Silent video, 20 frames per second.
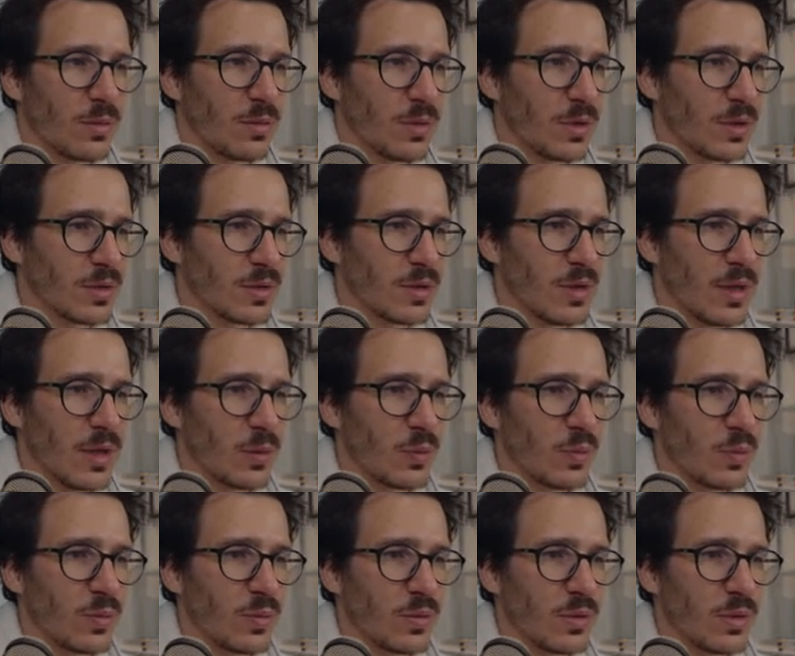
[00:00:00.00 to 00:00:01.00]
Because that
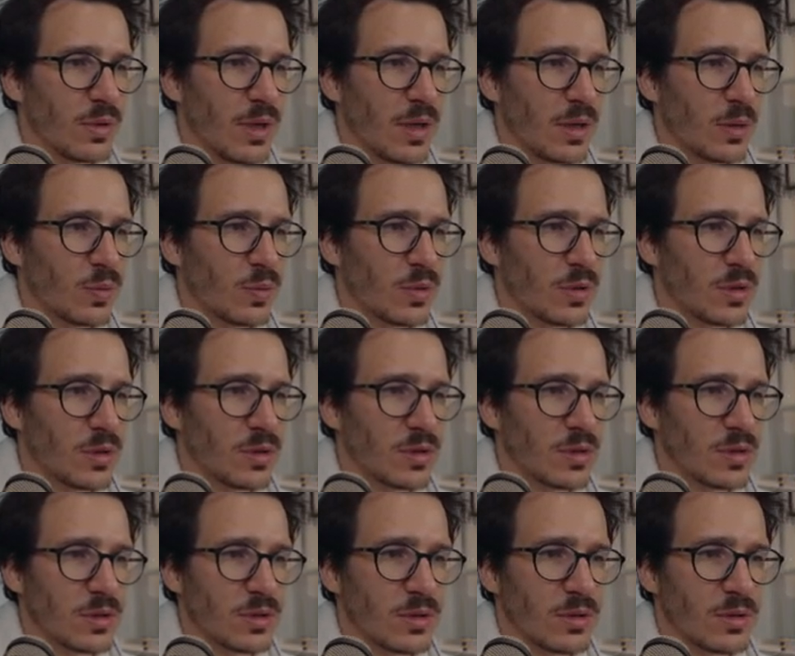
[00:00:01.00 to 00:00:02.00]
that was